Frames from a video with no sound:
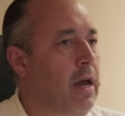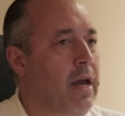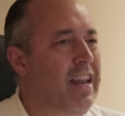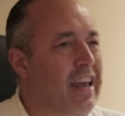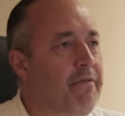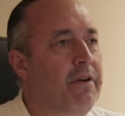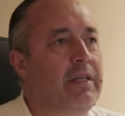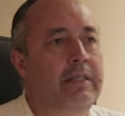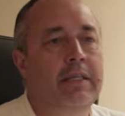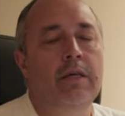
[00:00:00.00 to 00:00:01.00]
And
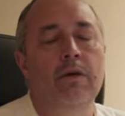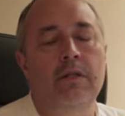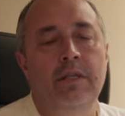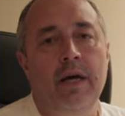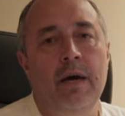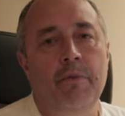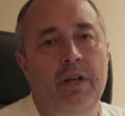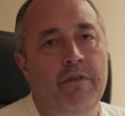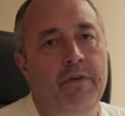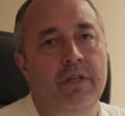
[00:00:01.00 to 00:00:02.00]
every single time
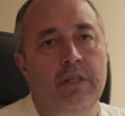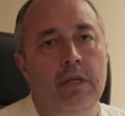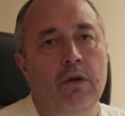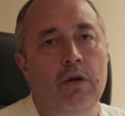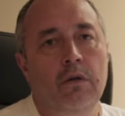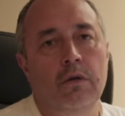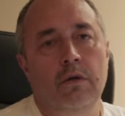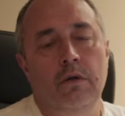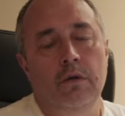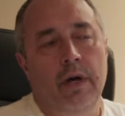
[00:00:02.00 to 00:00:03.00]
and every single
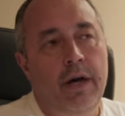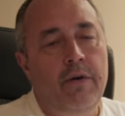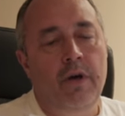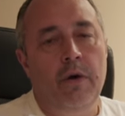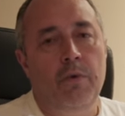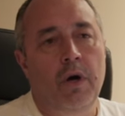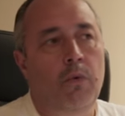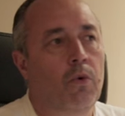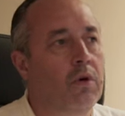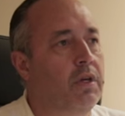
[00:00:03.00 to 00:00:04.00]
area where I
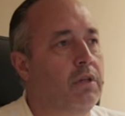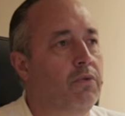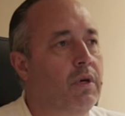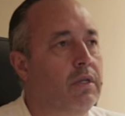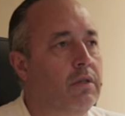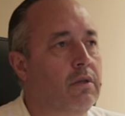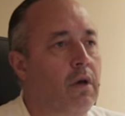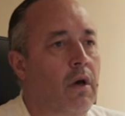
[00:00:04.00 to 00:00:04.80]
work, it was